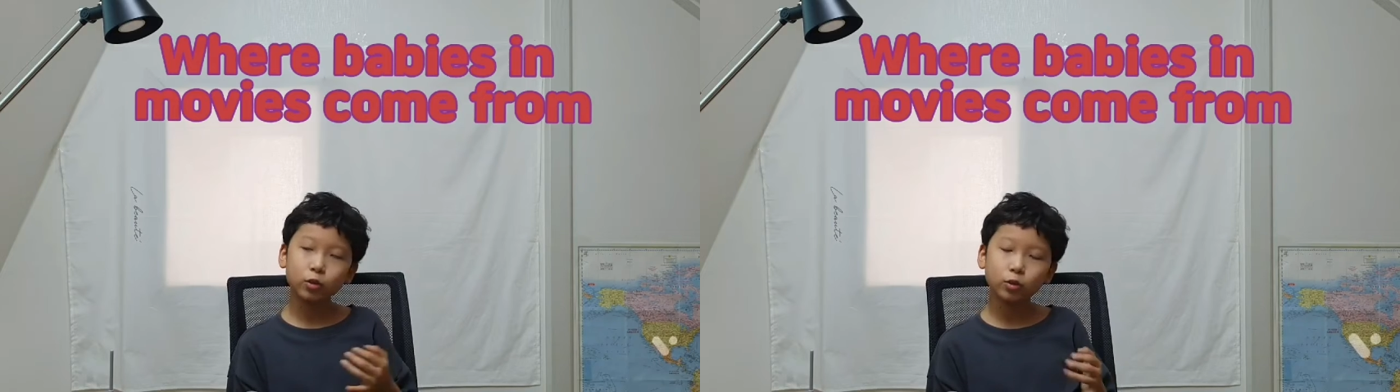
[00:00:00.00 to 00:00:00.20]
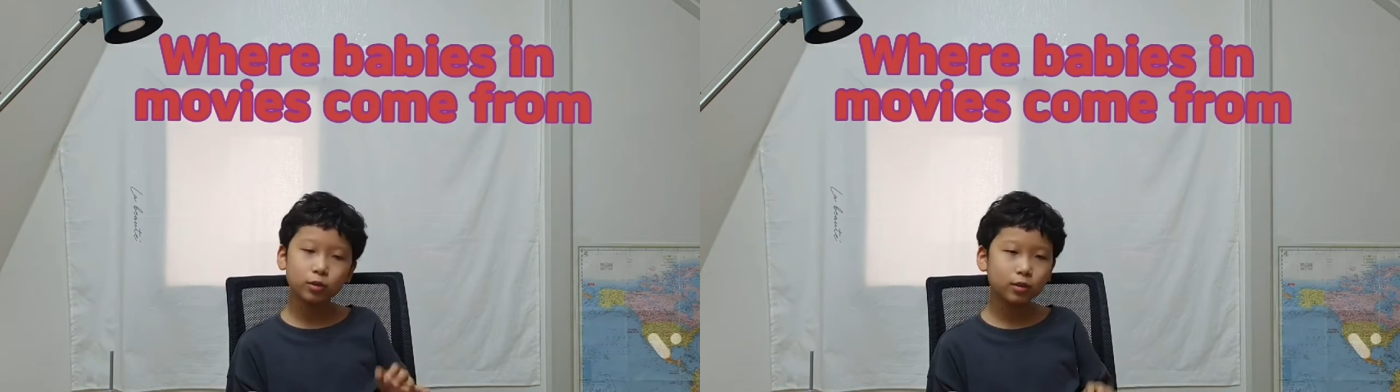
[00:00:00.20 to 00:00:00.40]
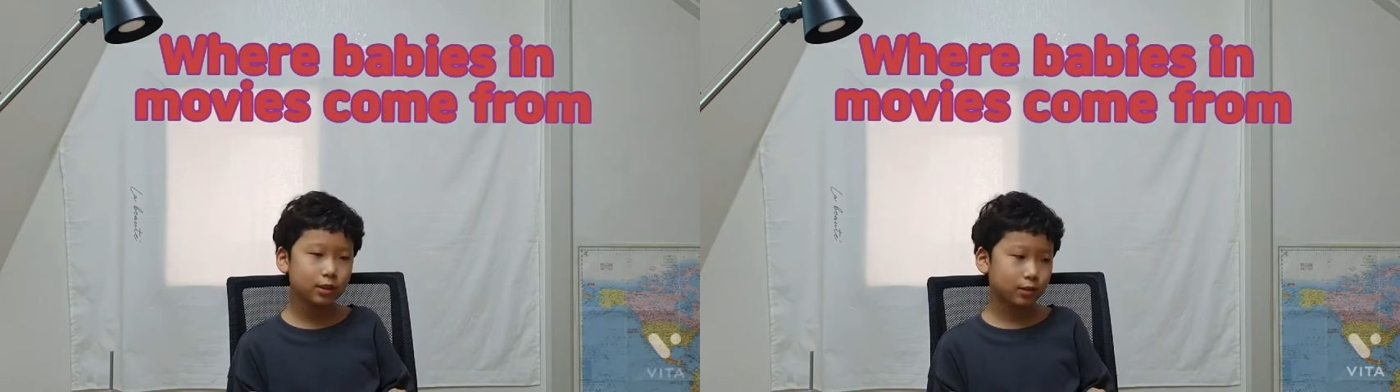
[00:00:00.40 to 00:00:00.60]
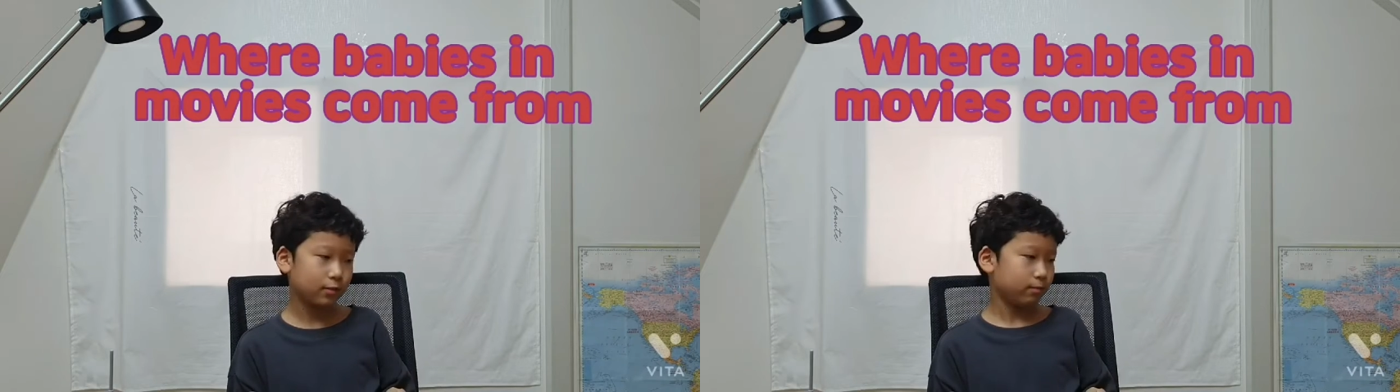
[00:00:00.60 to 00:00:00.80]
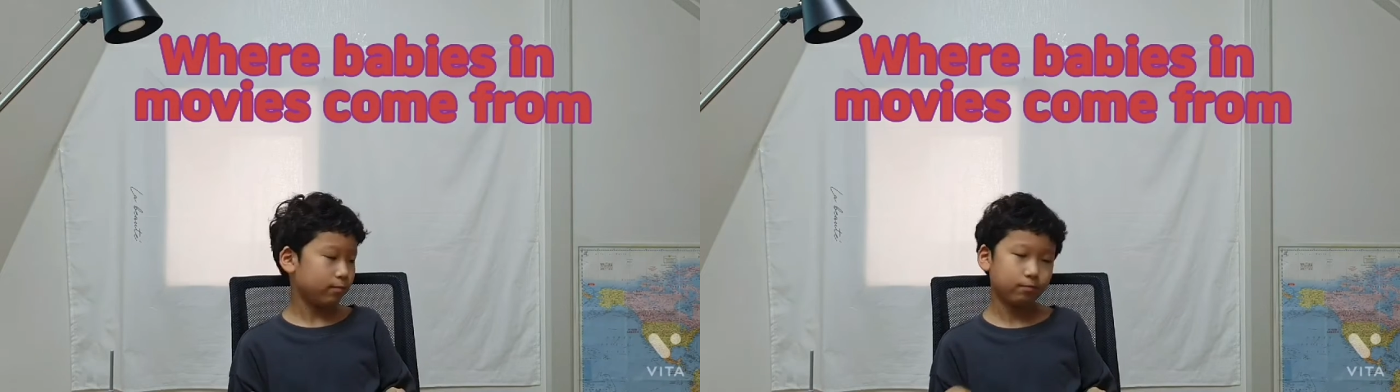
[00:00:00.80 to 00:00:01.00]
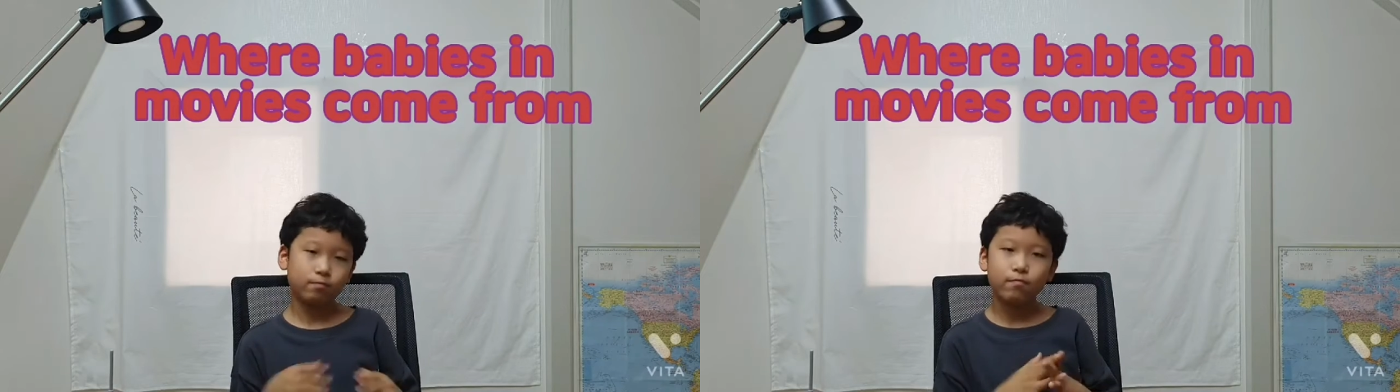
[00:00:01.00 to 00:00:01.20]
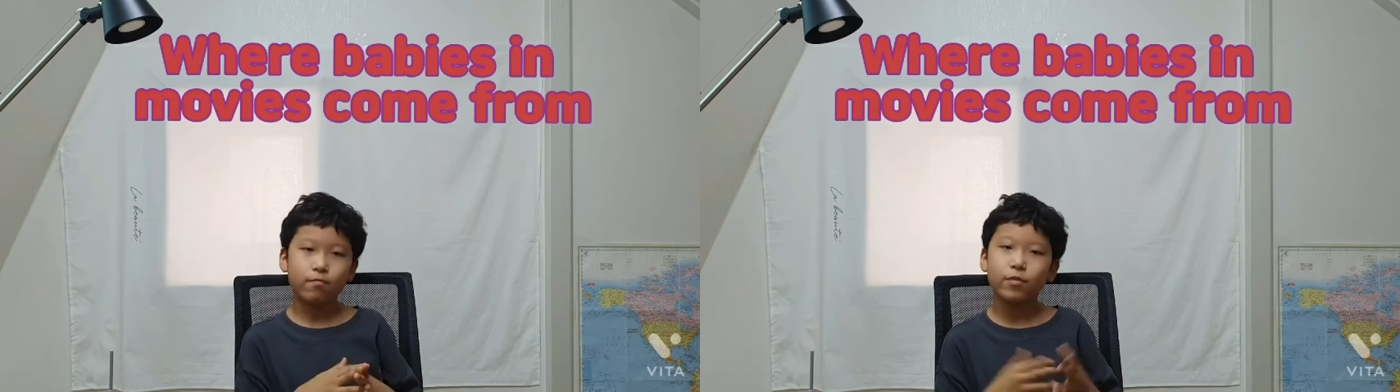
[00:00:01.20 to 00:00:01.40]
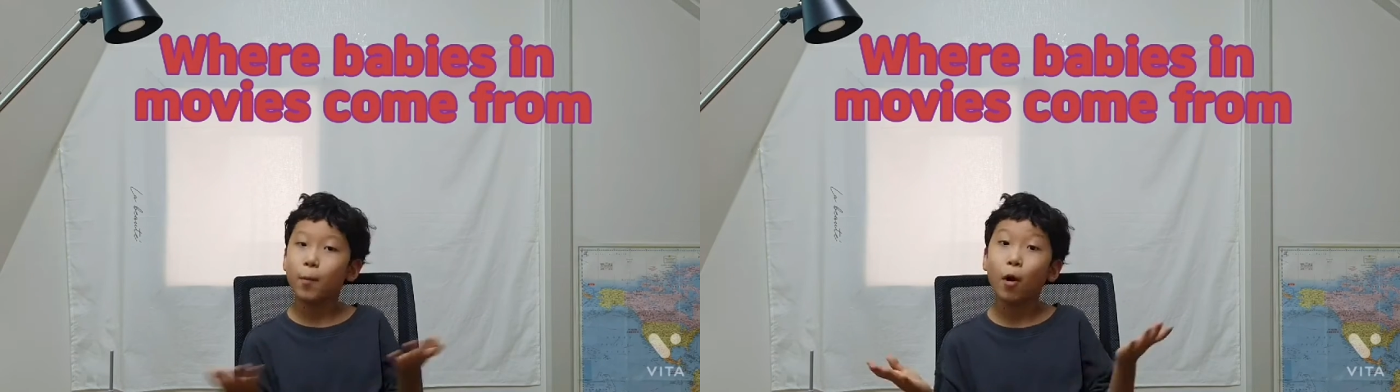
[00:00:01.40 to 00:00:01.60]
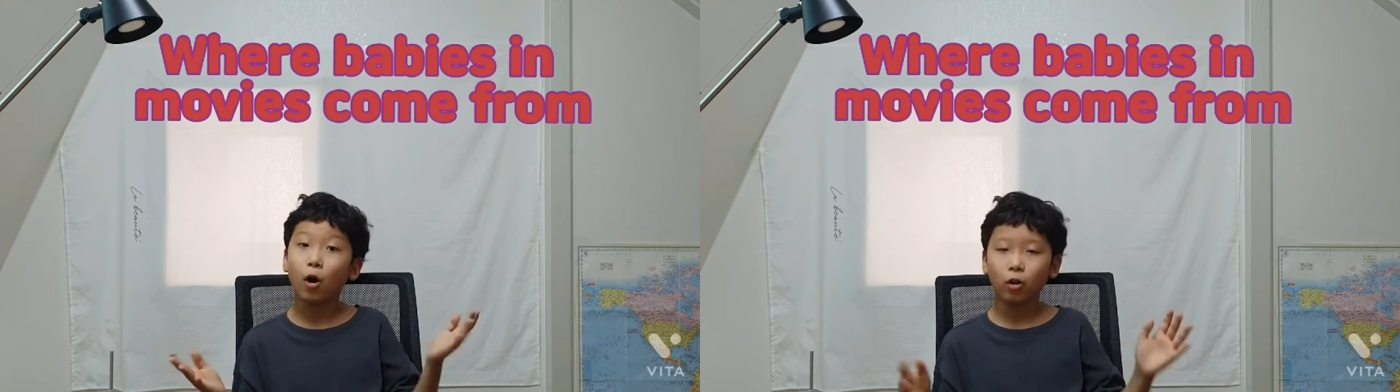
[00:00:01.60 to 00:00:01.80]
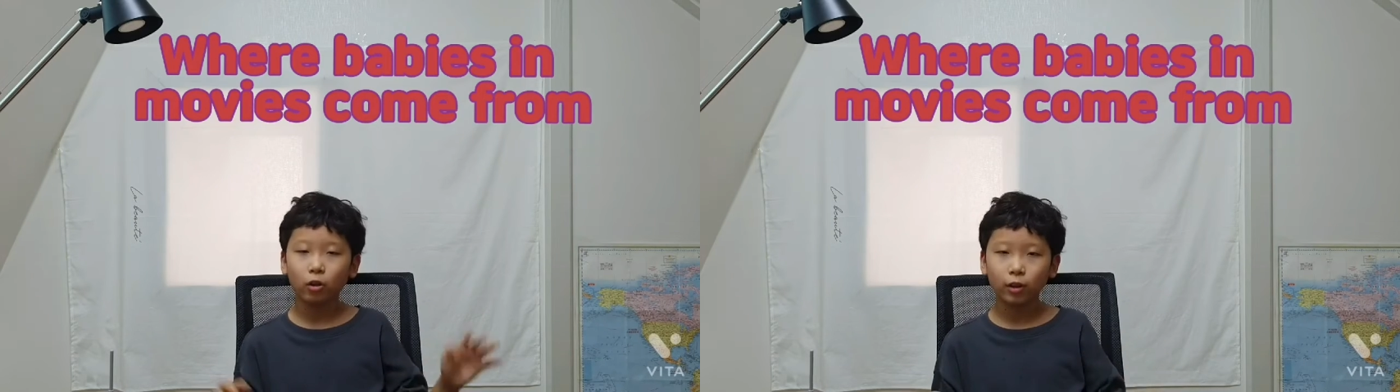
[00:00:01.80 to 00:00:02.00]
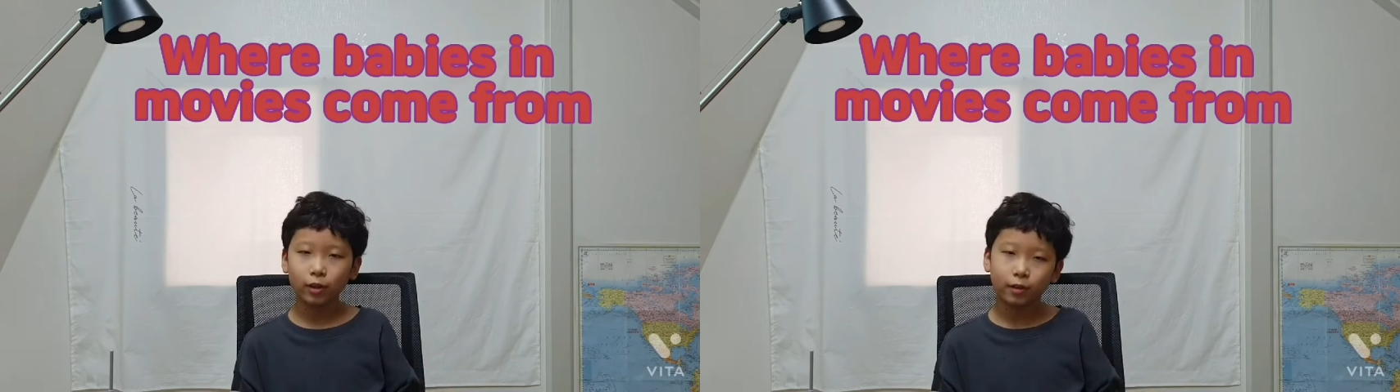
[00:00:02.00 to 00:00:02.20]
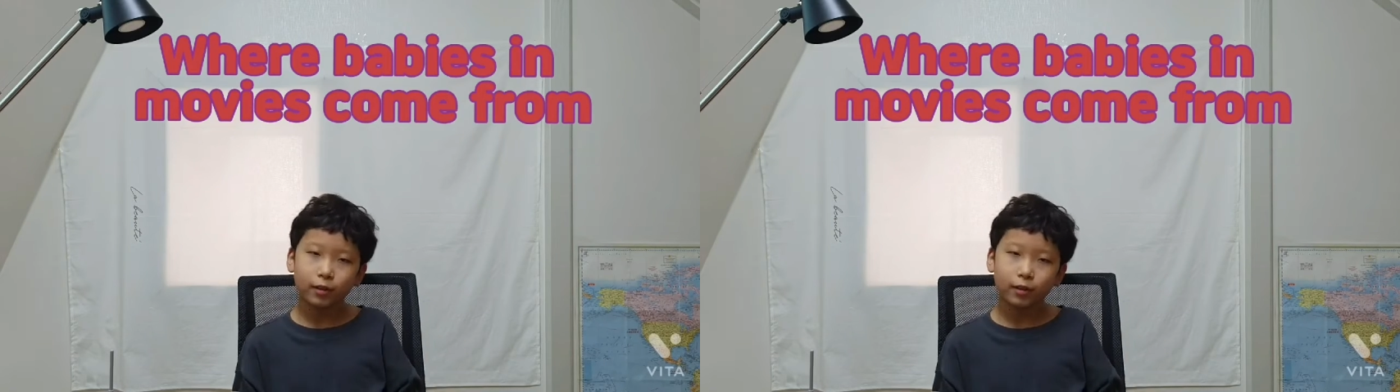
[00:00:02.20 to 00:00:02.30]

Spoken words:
used them all.